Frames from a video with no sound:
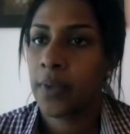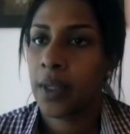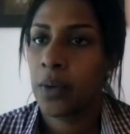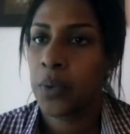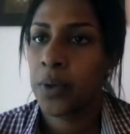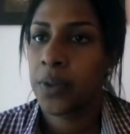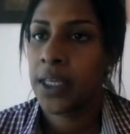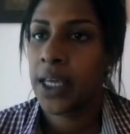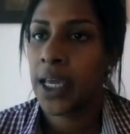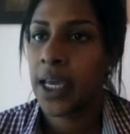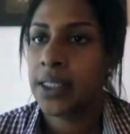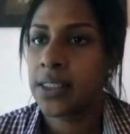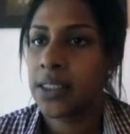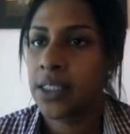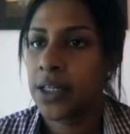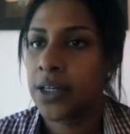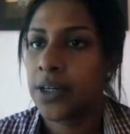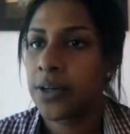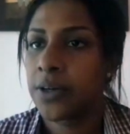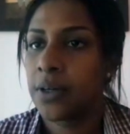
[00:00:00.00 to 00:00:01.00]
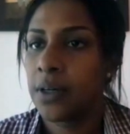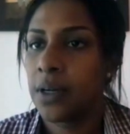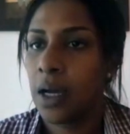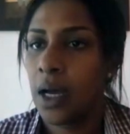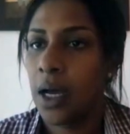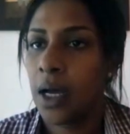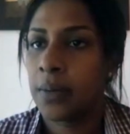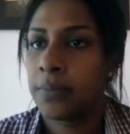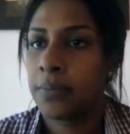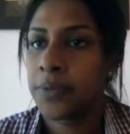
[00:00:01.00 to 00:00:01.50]
with the idea
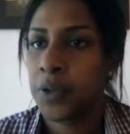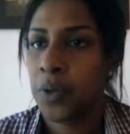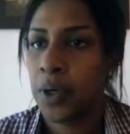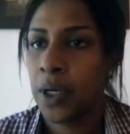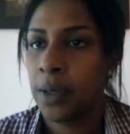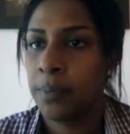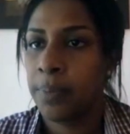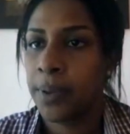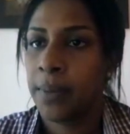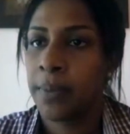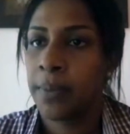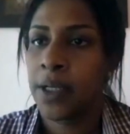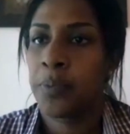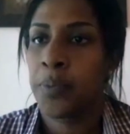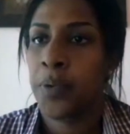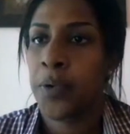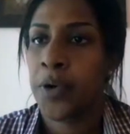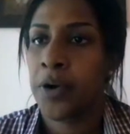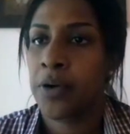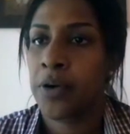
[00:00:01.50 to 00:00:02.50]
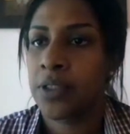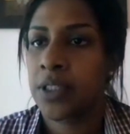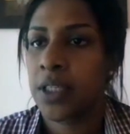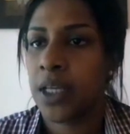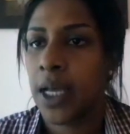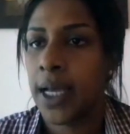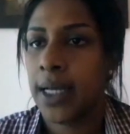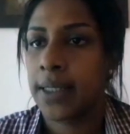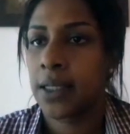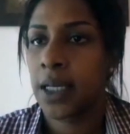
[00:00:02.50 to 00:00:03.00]
to implement portals
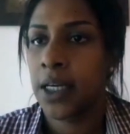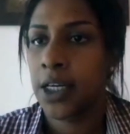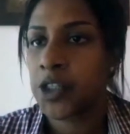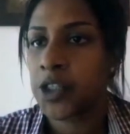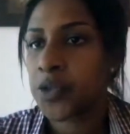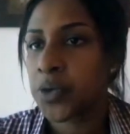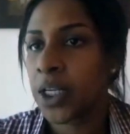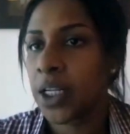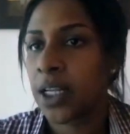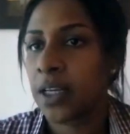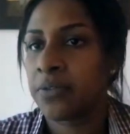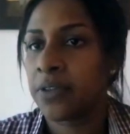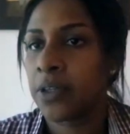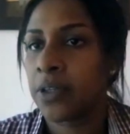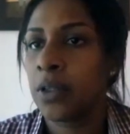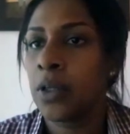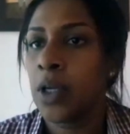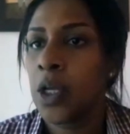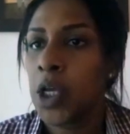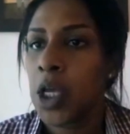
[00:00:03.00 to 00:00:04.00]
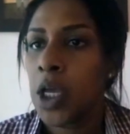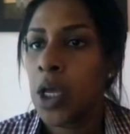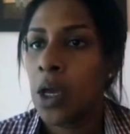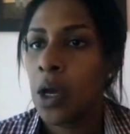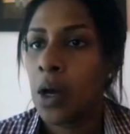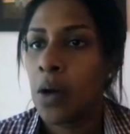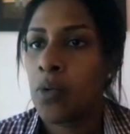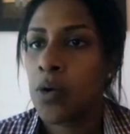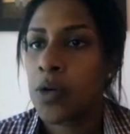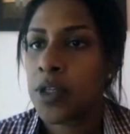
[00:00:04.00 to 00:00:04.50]
at country level
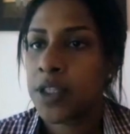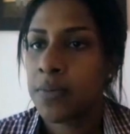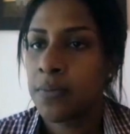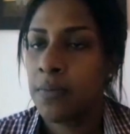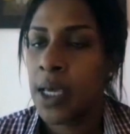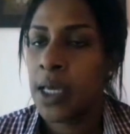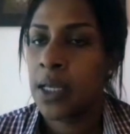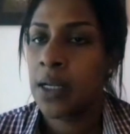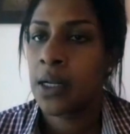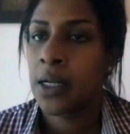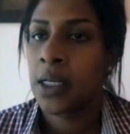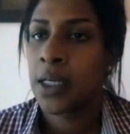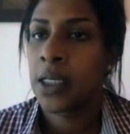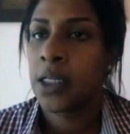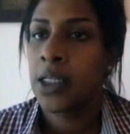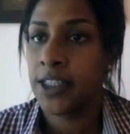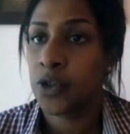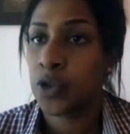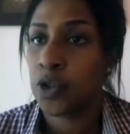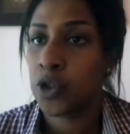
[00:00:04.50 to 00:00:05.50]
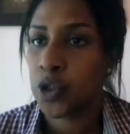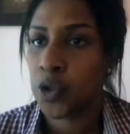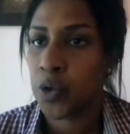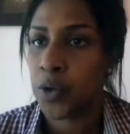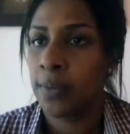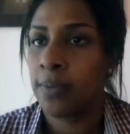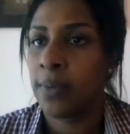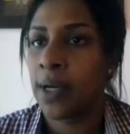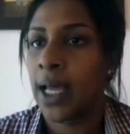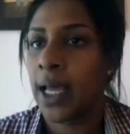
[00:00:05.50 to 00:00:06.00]
was mainly to
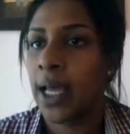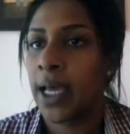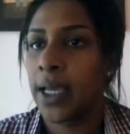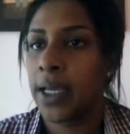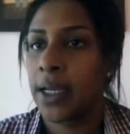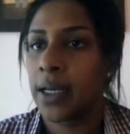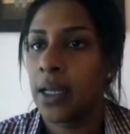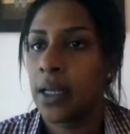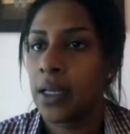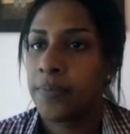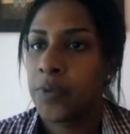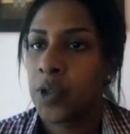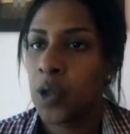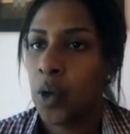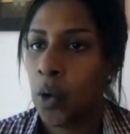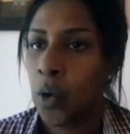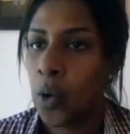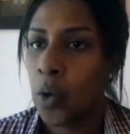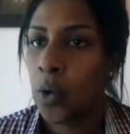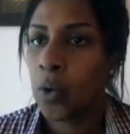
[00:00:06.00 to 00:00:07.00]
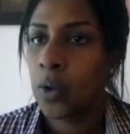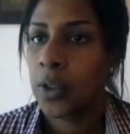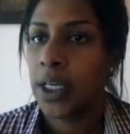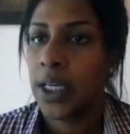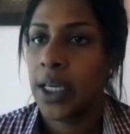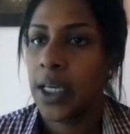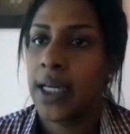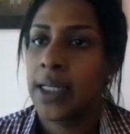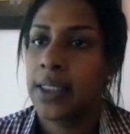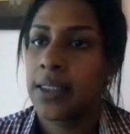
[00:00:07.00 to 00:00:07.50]
streamline the whole
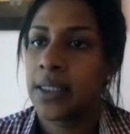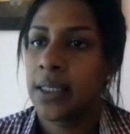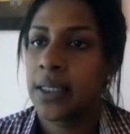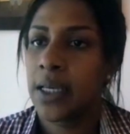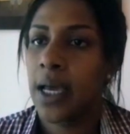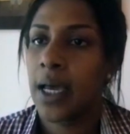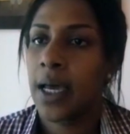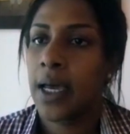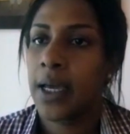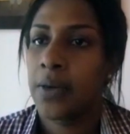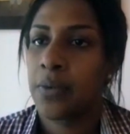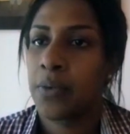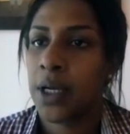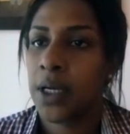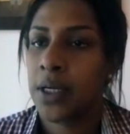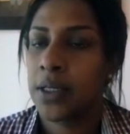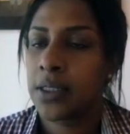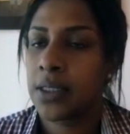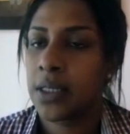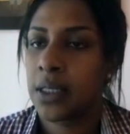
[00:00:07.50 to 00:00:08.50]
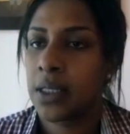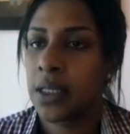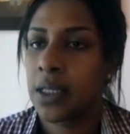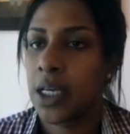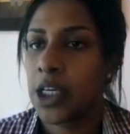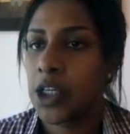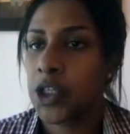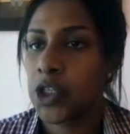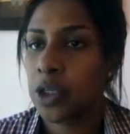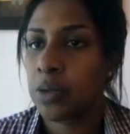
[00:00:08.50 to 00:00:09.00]
EITI
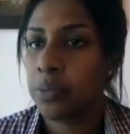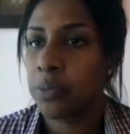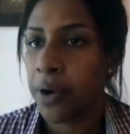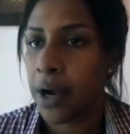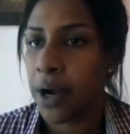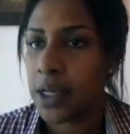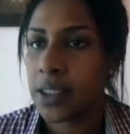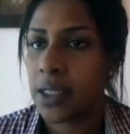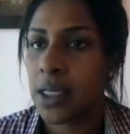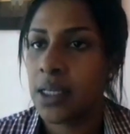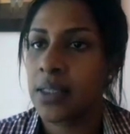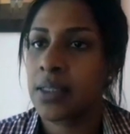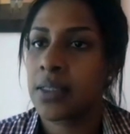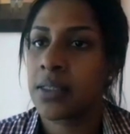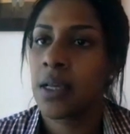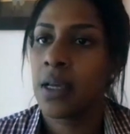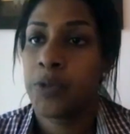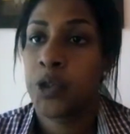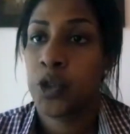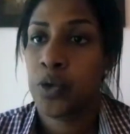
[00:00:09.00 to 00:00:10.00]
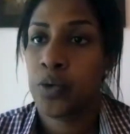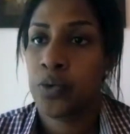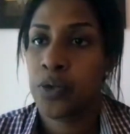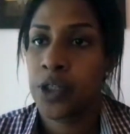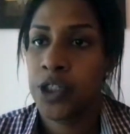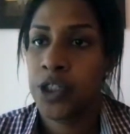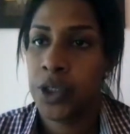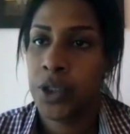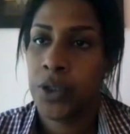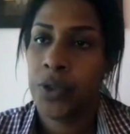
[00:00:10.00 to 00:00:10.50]
reconciliation process, to
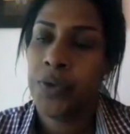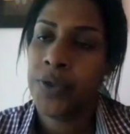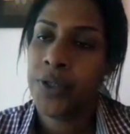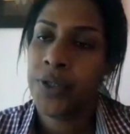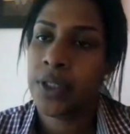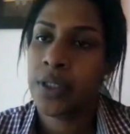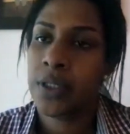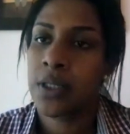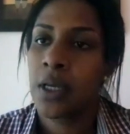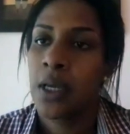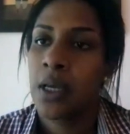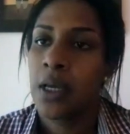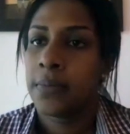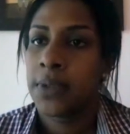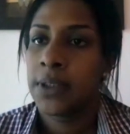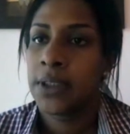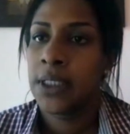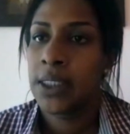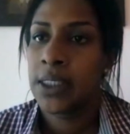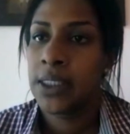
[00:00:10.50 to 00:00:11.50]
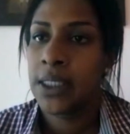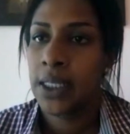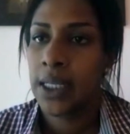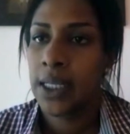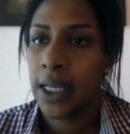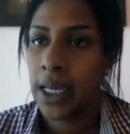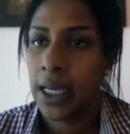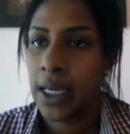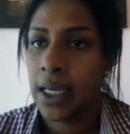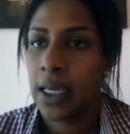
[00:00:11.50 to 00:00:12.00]
reduce the
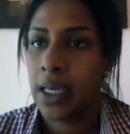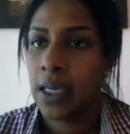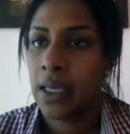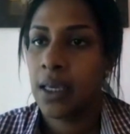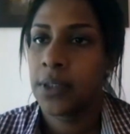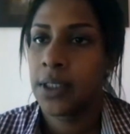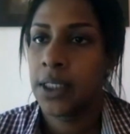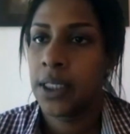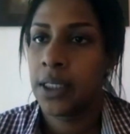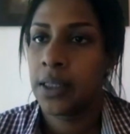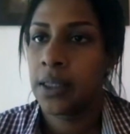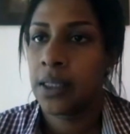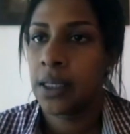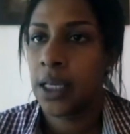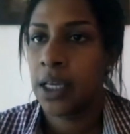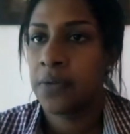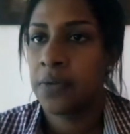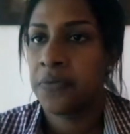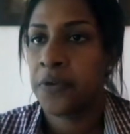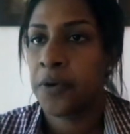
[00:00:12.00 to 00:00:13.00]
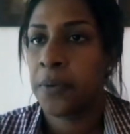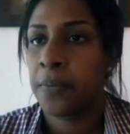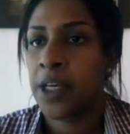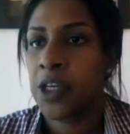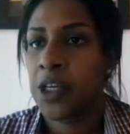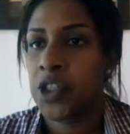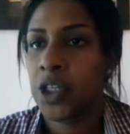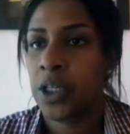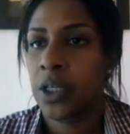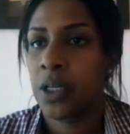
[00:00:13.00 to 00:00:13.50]
delay in the
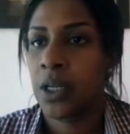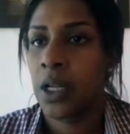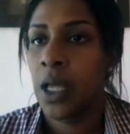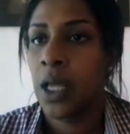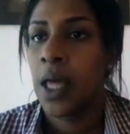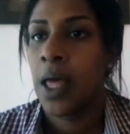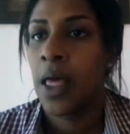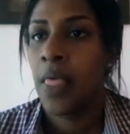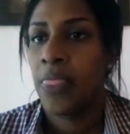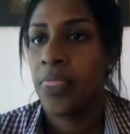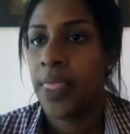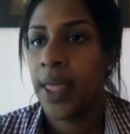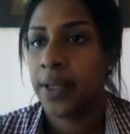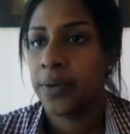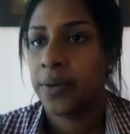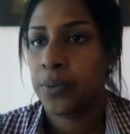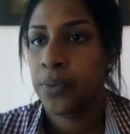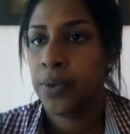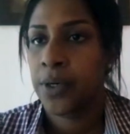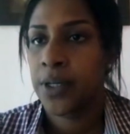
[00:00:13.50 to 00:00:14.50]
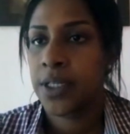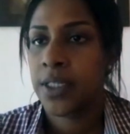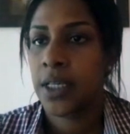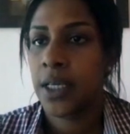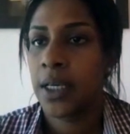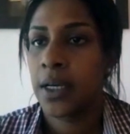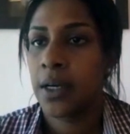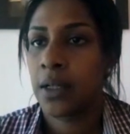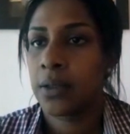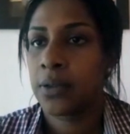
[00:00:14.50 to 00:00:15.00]
information that was
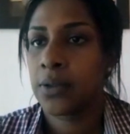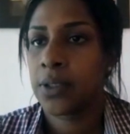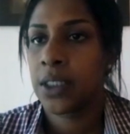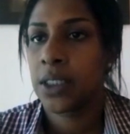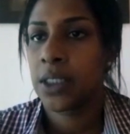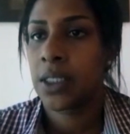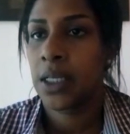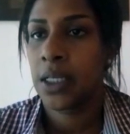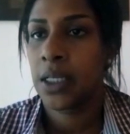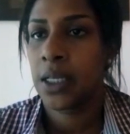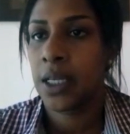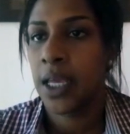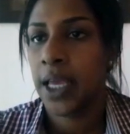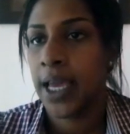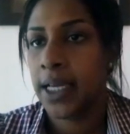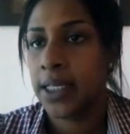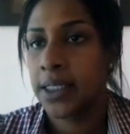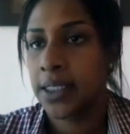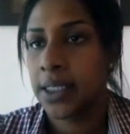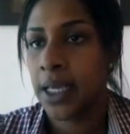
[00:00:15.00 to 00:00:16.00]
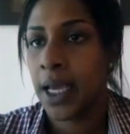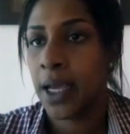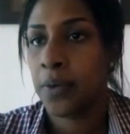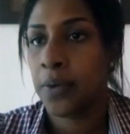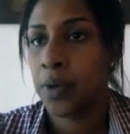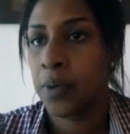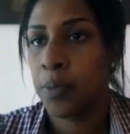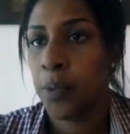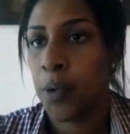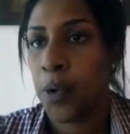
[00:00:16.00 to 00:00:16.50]
included in EITI
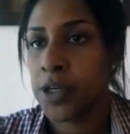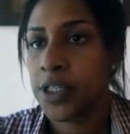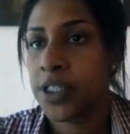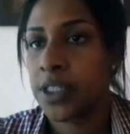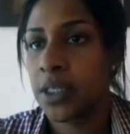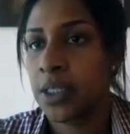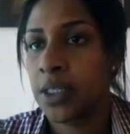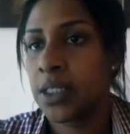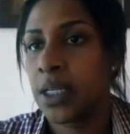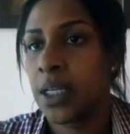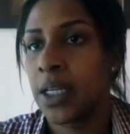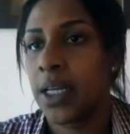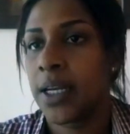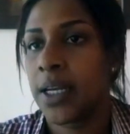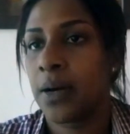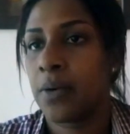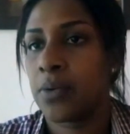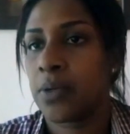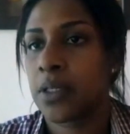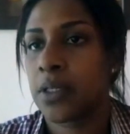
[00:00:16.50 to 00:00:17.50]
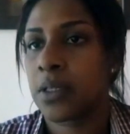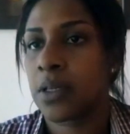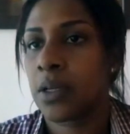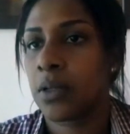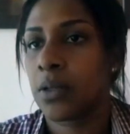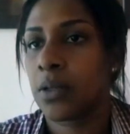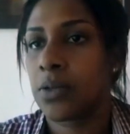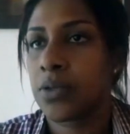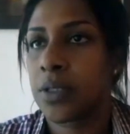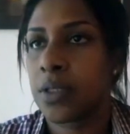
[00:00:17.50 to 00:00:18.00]
reports, a delay that was
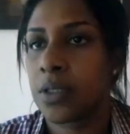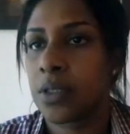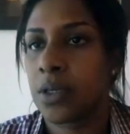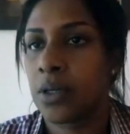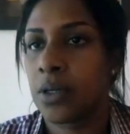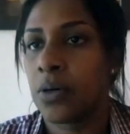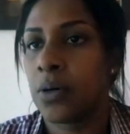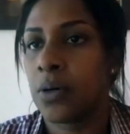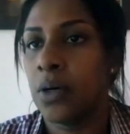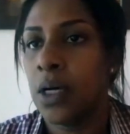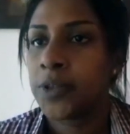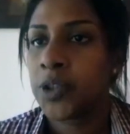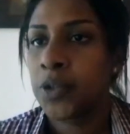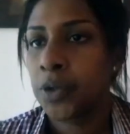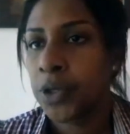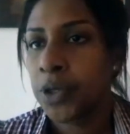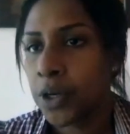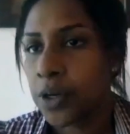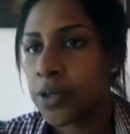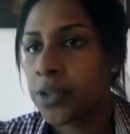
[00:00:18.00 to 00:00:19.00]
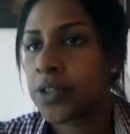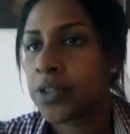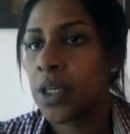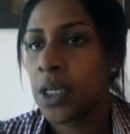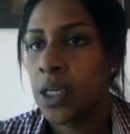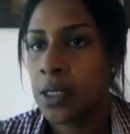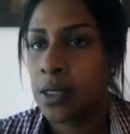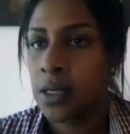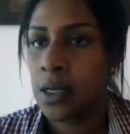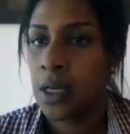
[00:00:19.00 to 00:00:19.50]
close to 2 years
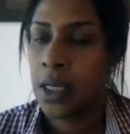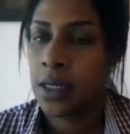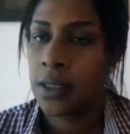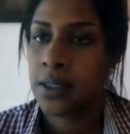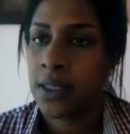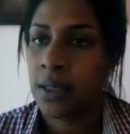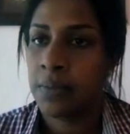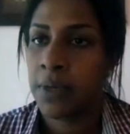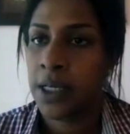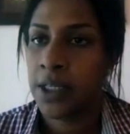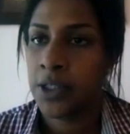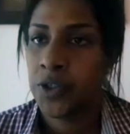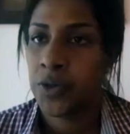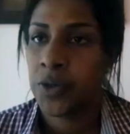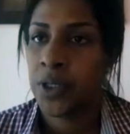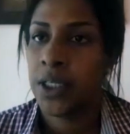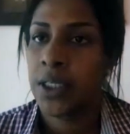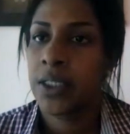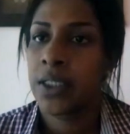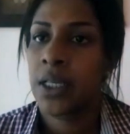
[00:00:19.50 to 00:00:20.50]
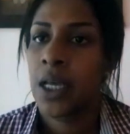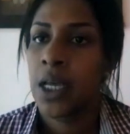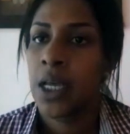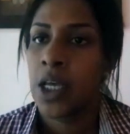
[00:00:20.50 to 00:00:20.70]
in some countries,